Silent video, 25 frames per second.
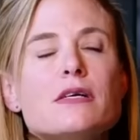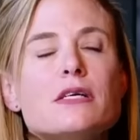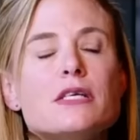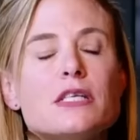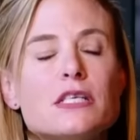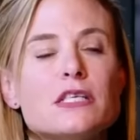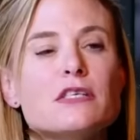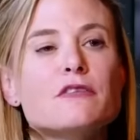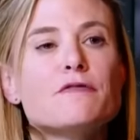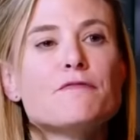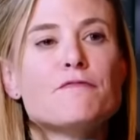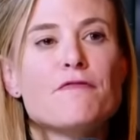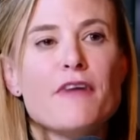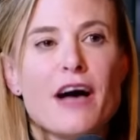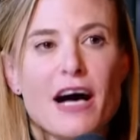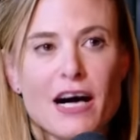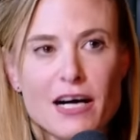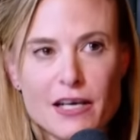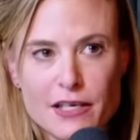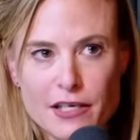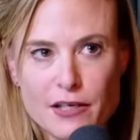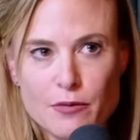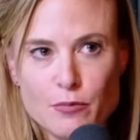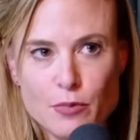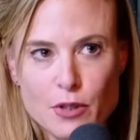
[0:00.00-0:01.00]
is
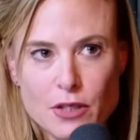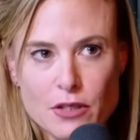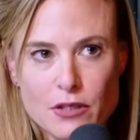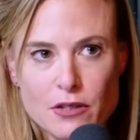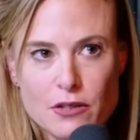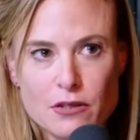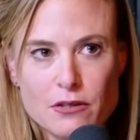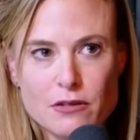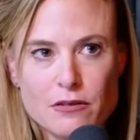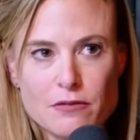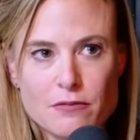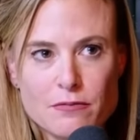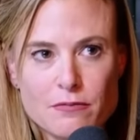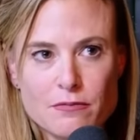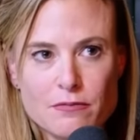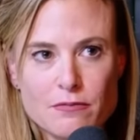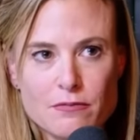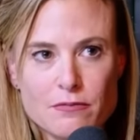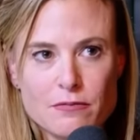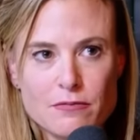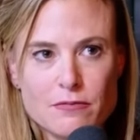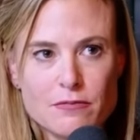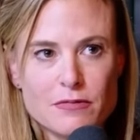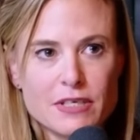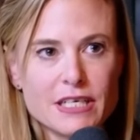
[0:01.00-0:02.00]
valuable,
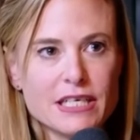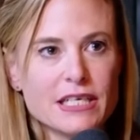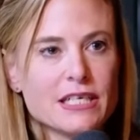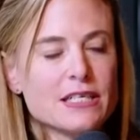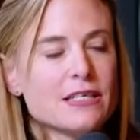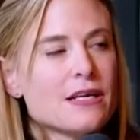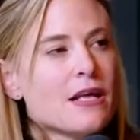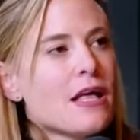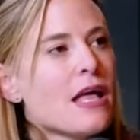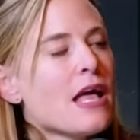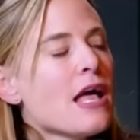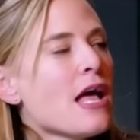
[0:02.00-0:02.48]
right?